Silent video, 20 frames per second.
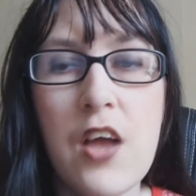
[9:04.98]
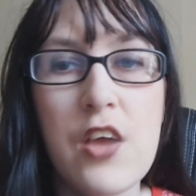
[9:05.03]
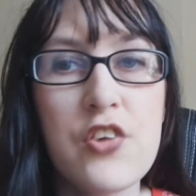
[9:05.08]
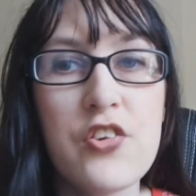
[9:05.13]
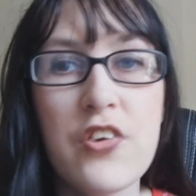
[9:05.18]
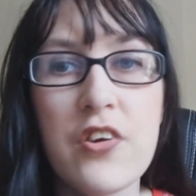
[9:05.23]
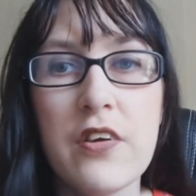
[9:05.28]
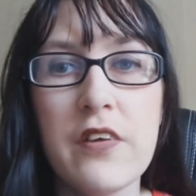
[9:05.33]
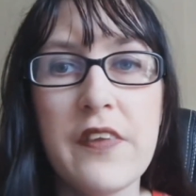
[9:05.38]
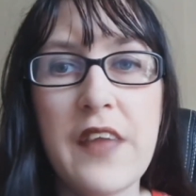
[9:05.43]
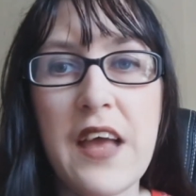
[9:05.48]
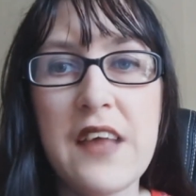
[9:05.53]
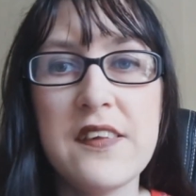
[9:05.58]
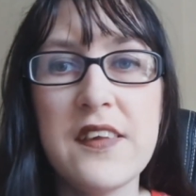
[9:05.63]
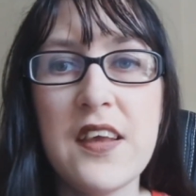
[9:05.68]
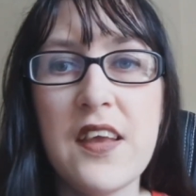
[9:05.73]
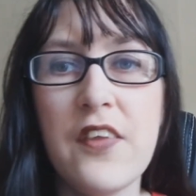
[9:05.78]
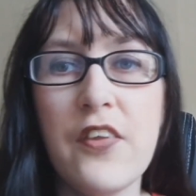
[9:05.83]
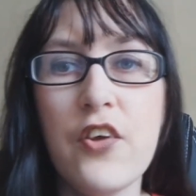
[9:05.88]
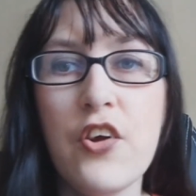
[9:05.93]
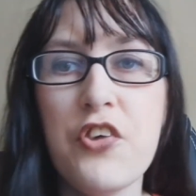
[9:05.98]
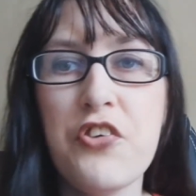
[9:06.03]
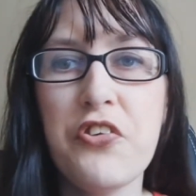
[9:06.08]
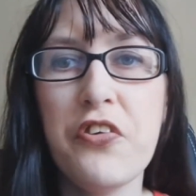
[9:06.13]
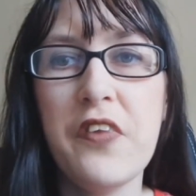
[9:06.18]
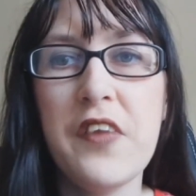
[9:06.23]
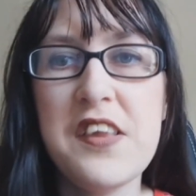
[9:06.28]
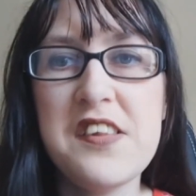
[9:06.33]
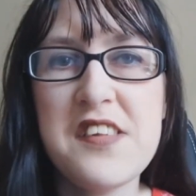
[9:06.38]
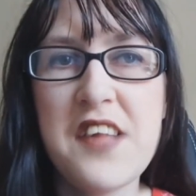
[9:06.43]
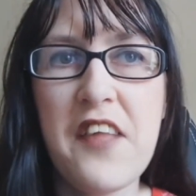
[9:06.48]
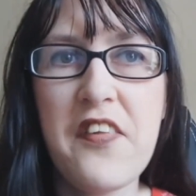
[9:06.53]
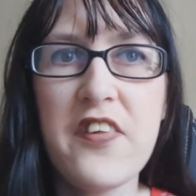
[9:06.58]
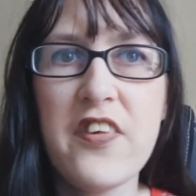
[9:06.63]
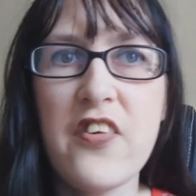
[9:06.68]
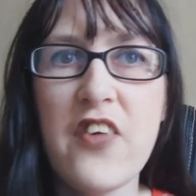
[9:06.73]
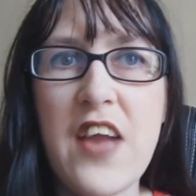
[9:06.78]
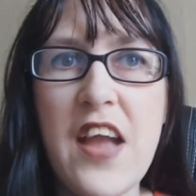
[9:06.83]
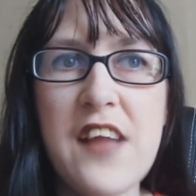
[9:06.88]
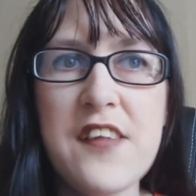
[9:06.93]
So that's it, those are the
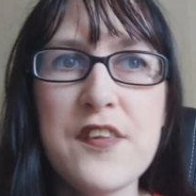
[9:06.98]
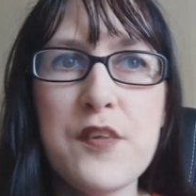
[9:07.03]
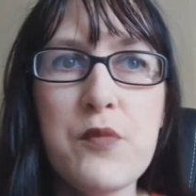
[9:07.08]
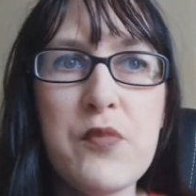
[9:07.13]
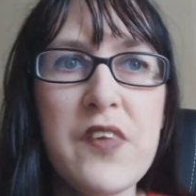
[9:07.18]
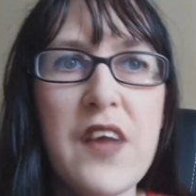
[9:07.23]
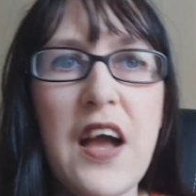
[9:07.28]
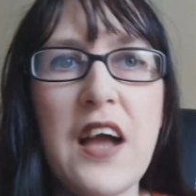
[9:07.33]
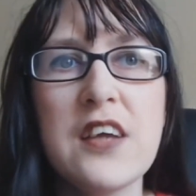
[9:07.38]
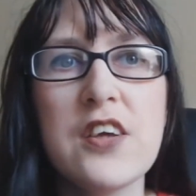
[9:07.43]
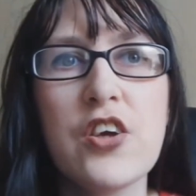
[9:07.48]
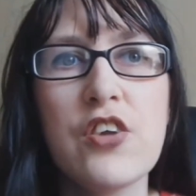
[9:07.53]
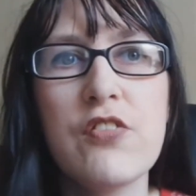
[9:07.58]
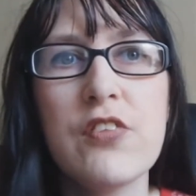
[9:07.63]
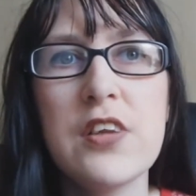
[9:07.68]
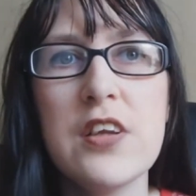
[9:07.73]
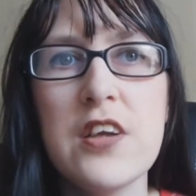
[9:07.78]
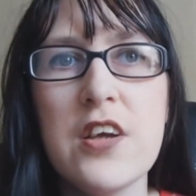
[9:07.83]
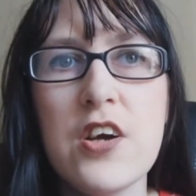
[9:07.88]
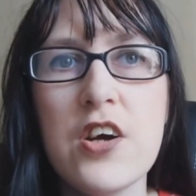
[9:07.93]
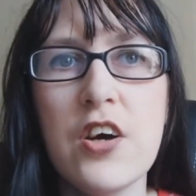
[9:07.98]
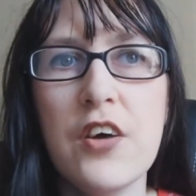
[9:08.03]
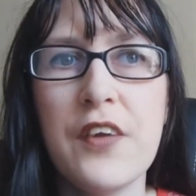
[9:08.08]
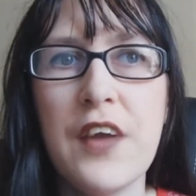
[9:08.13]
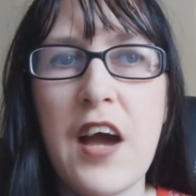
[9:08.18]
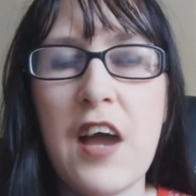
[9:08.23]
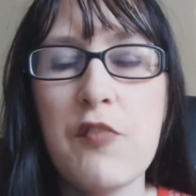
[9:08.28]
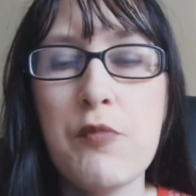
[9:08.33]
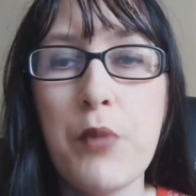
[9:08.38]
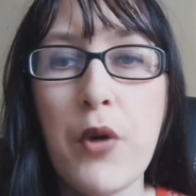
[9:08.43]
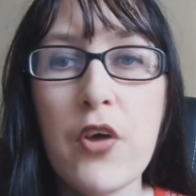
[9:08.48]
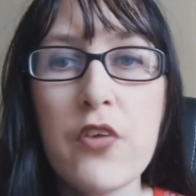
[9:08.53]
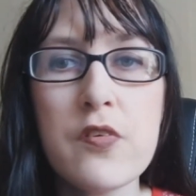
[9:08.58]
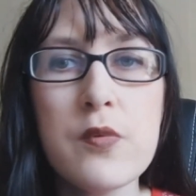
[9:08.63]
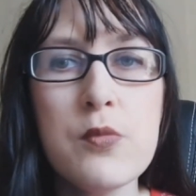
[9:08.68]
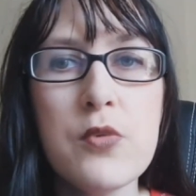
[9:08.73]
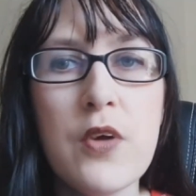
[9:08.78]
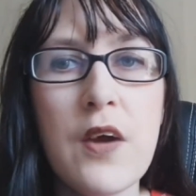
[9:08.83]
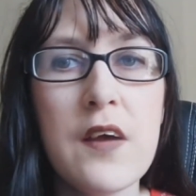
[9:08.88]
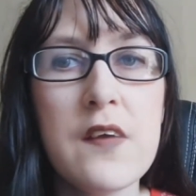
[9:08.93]
sensory items that I currently own. I've bought
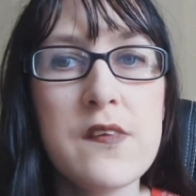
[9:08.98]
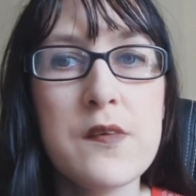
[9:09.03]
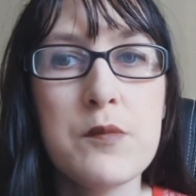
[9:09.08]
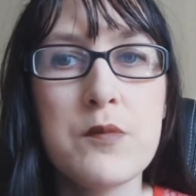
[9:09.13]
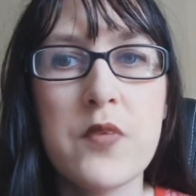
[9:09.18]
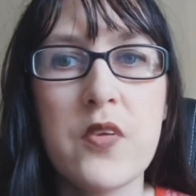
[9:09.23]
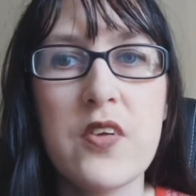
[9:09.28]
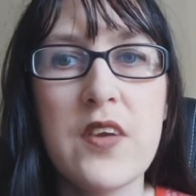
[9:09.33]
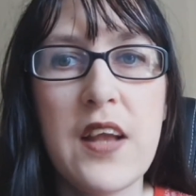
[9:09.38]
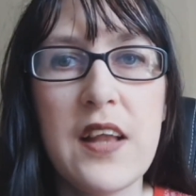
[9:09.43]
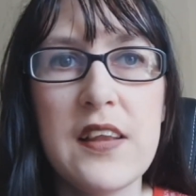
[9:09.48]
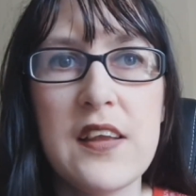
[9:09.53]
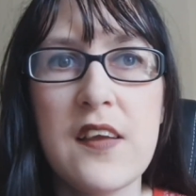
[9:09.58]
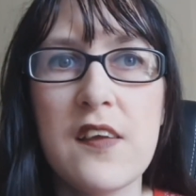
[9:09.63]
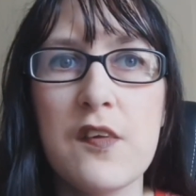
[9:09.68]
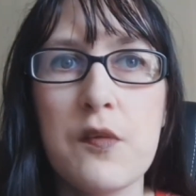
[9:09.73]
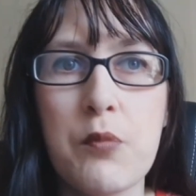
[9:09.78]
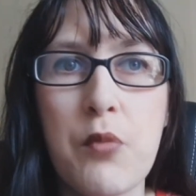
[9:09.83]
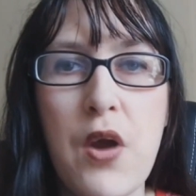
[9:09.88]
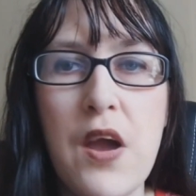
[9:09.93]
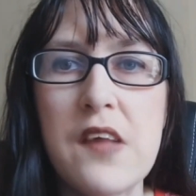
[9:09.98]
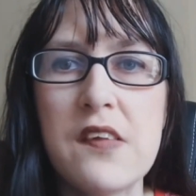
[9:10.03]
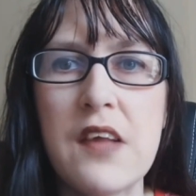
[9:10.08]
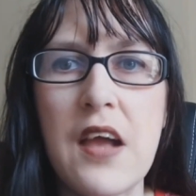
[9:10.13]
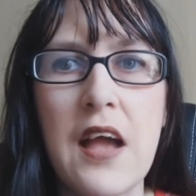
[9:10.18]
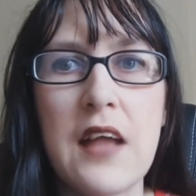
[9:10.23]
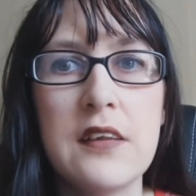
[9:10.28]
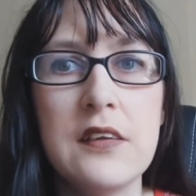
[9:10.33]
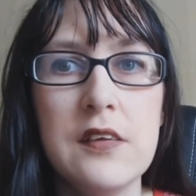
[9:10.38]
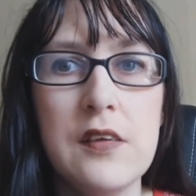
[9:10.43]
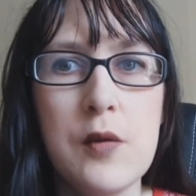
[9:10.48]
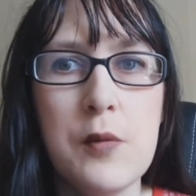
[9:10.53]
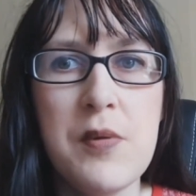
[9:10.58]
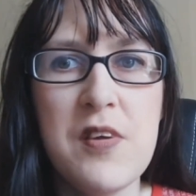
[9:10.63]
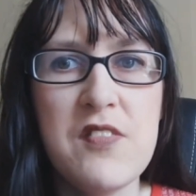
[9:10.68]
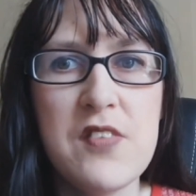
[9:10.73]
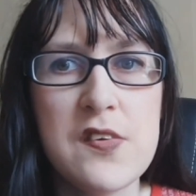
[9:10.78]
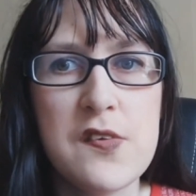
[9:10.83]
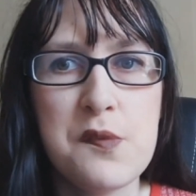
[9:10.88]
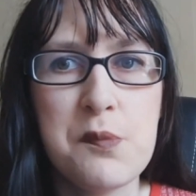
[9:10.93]
some new items on AliExpress. I had a little
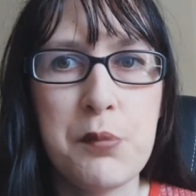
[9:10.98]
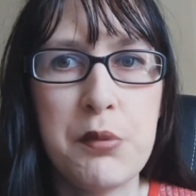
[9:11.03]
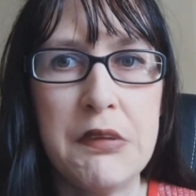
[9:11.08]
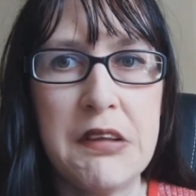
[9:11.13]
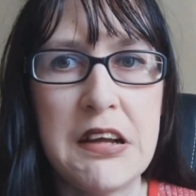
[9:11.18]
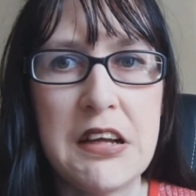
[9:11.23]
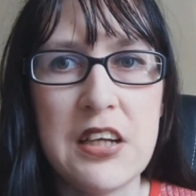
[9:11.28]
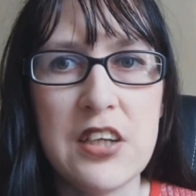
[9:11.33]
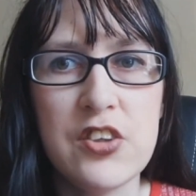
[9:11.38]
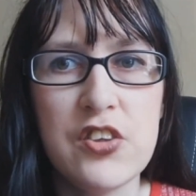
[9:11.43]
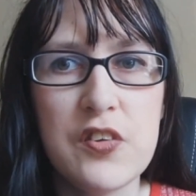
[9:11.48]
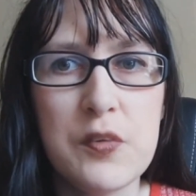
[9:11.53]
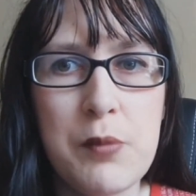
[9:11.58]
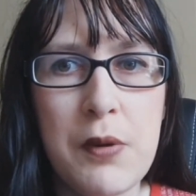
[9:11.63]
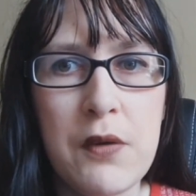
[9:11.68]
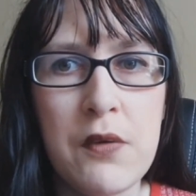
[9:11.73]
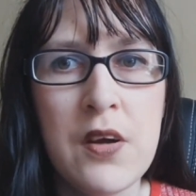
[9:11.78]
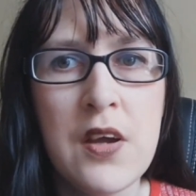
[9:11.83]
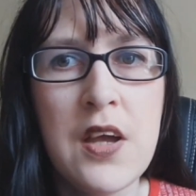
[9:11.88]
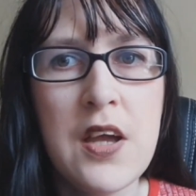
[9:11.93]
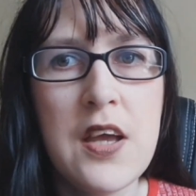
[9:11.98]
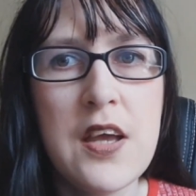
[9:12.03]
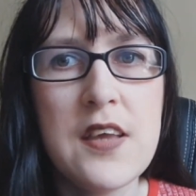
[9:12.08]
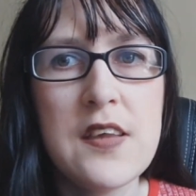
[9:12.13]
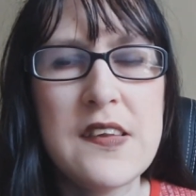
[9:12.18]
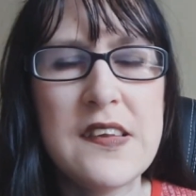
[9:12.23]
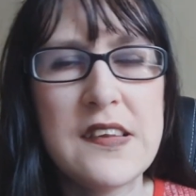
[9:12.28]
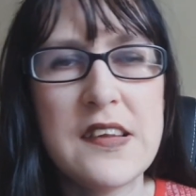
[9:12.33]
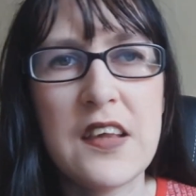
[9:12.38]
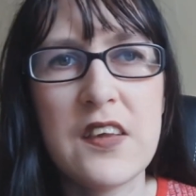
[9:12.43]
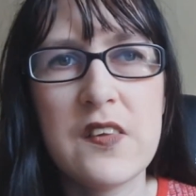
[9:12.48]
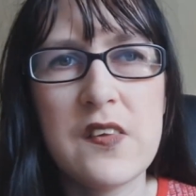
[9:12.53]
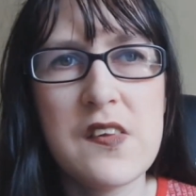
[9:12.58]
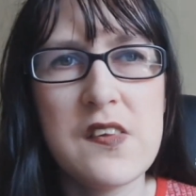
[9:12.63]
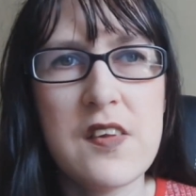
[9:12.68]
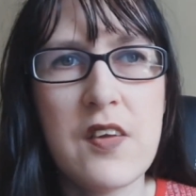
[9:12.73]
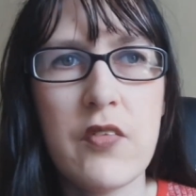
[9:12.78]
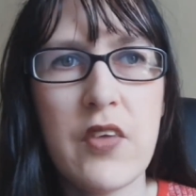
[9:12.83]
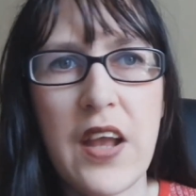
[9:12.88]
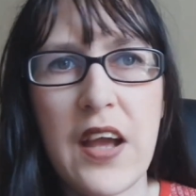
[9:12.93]
bit of a splurge, there's about 6 or
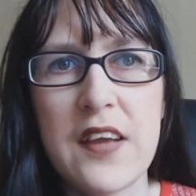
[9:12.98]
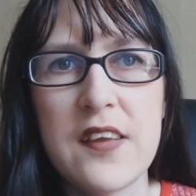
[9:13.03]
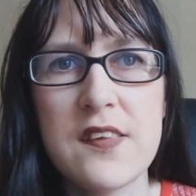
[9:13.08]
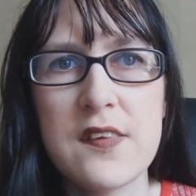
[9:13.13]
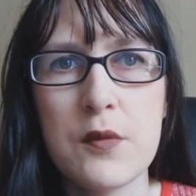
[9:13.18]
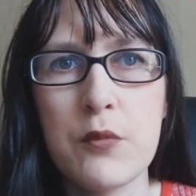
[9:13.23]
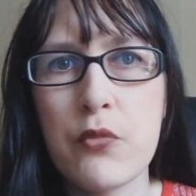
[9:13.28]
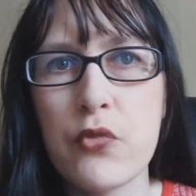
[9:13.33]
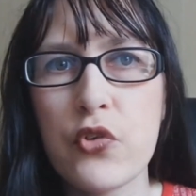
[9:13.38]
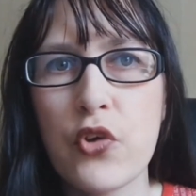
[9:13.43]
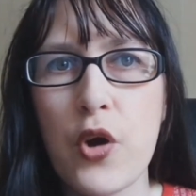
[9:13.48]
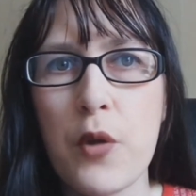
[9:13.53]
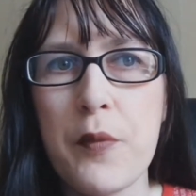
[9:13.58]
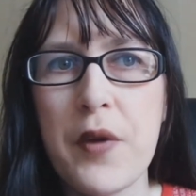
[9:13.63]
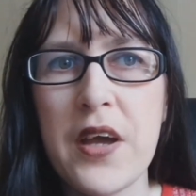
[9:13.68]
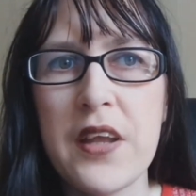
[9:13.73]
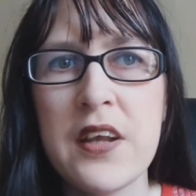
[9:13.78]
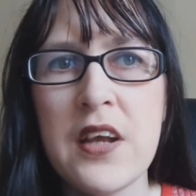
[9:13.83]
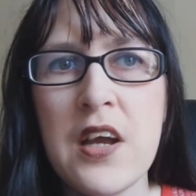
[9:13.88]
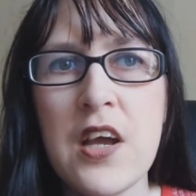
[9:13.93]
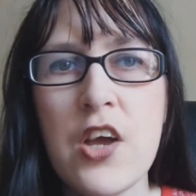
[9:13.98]
7 items coming.